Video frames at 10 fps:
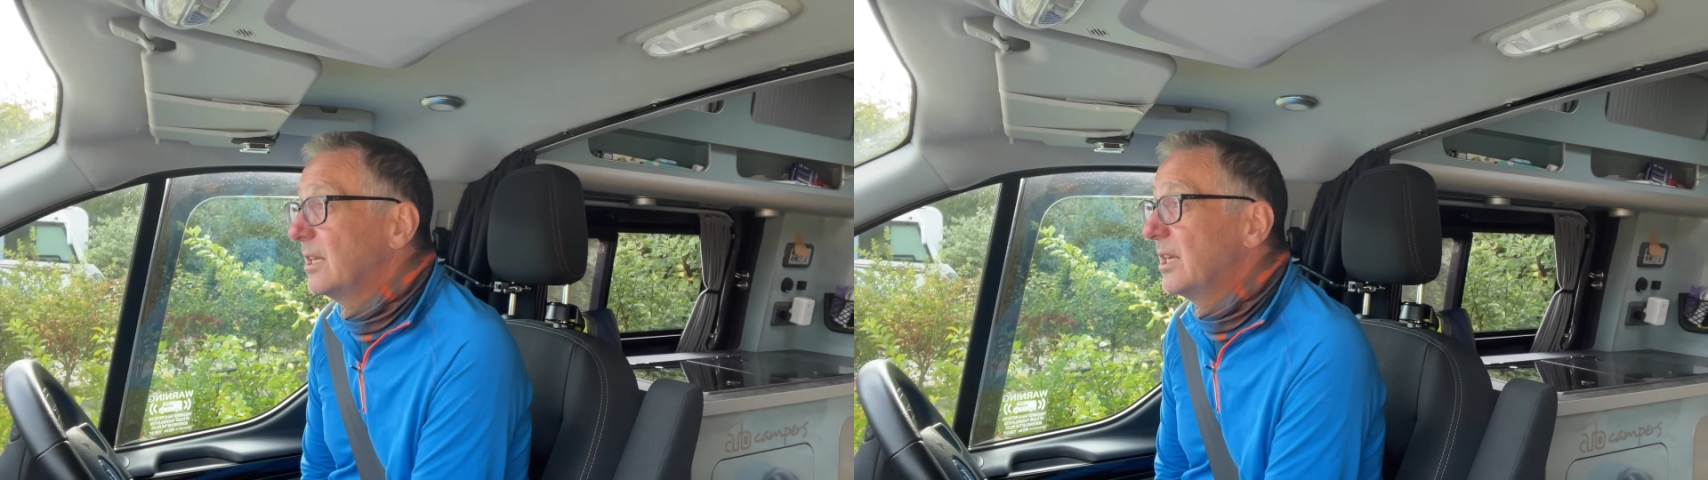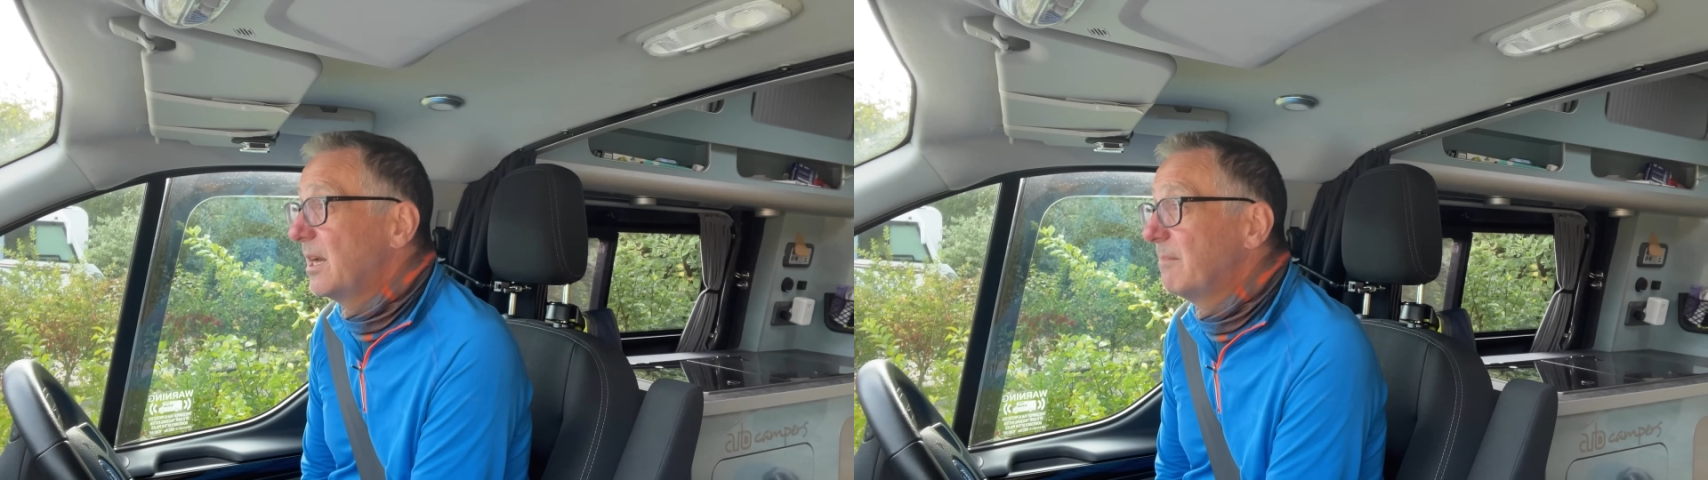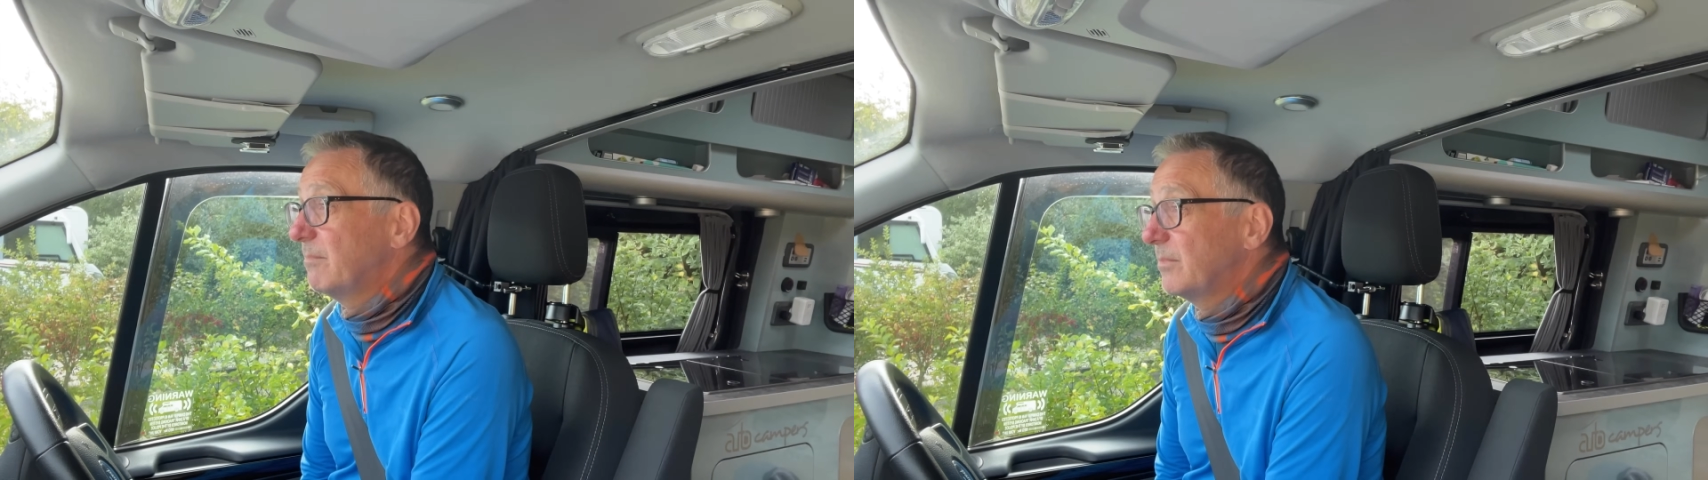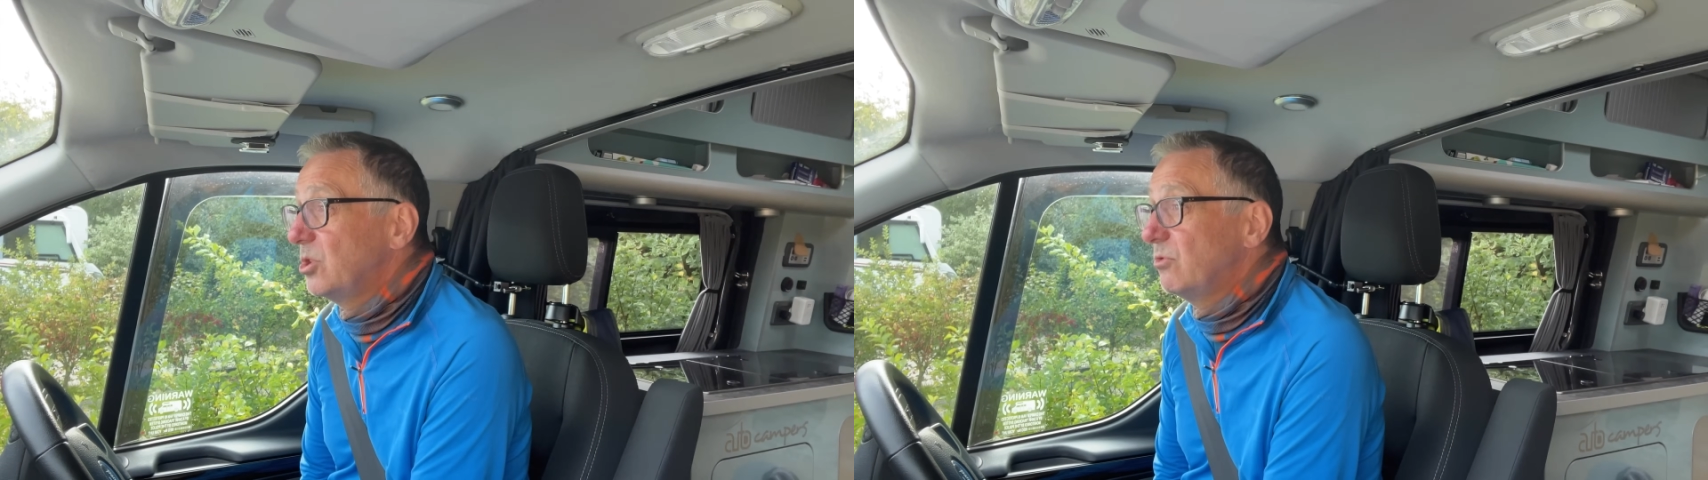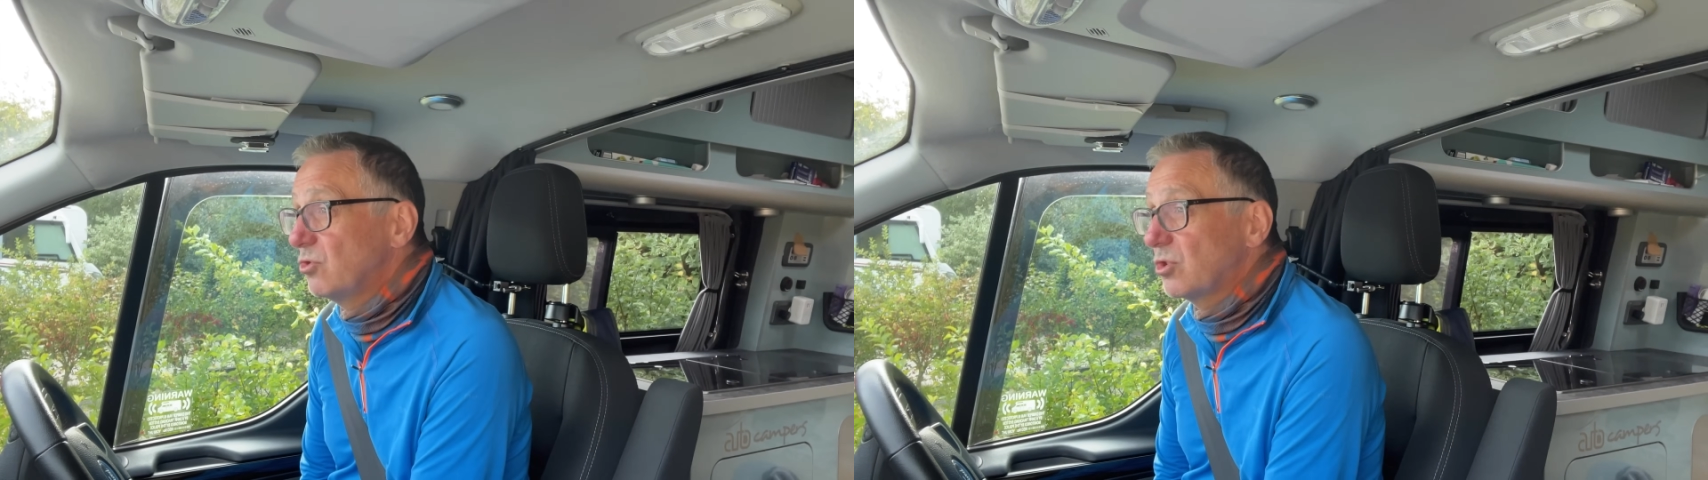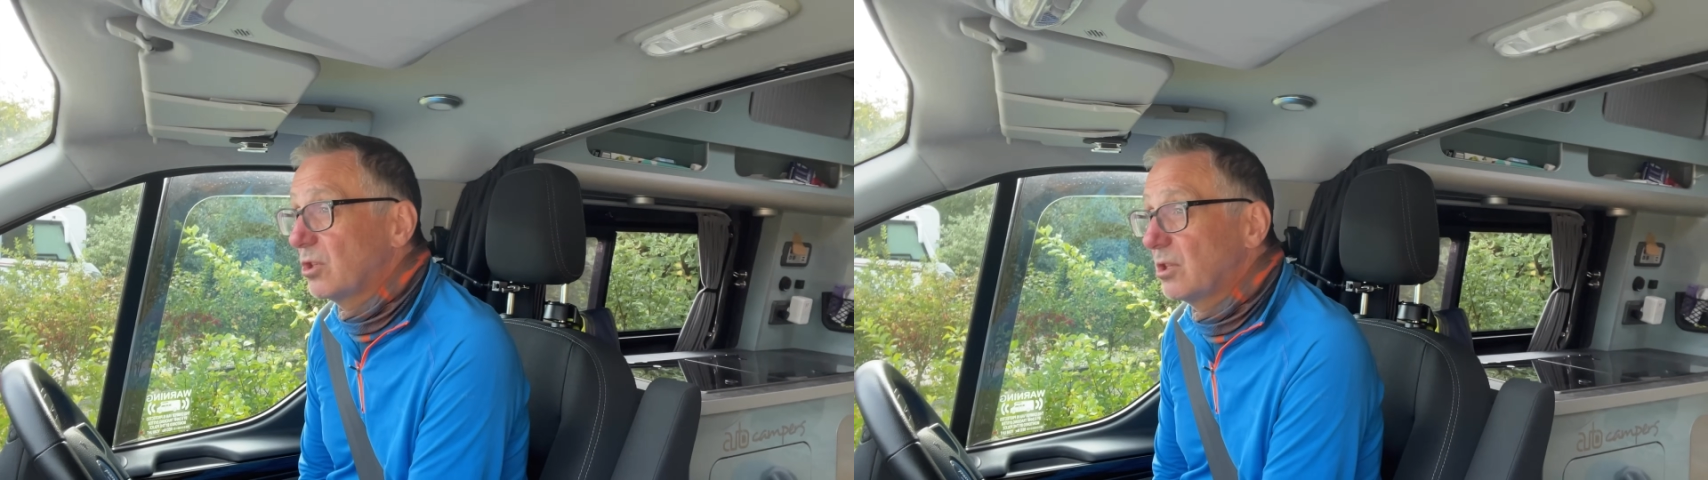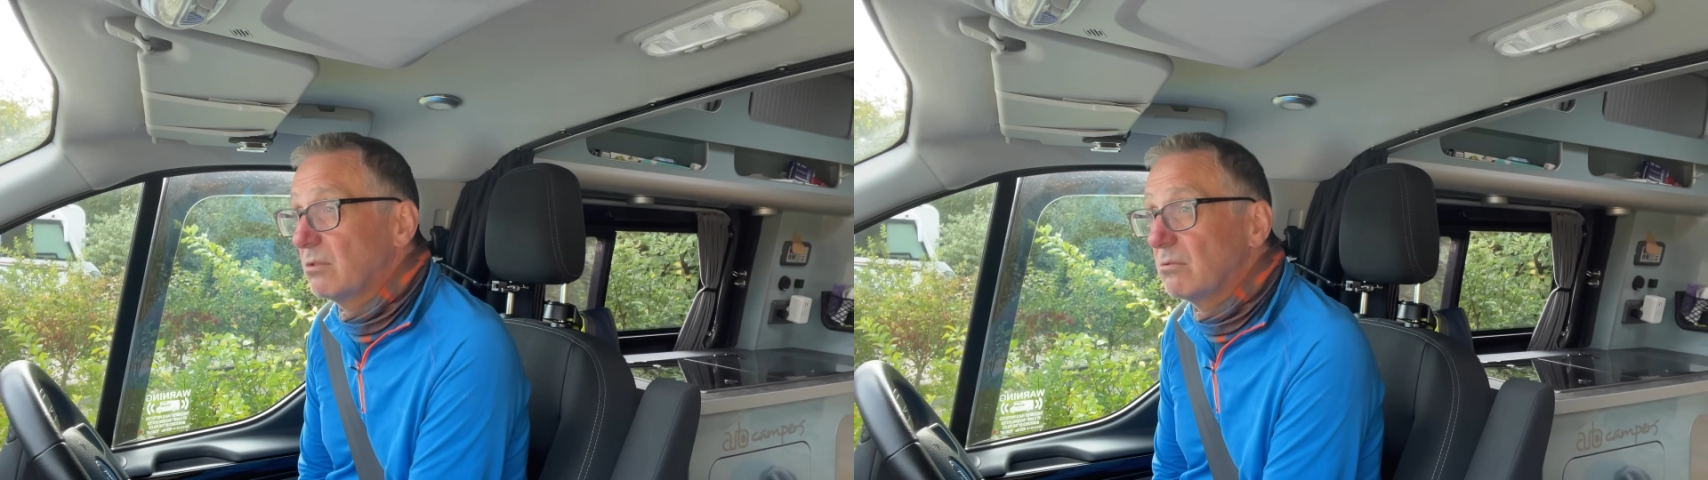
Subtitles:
You just got to.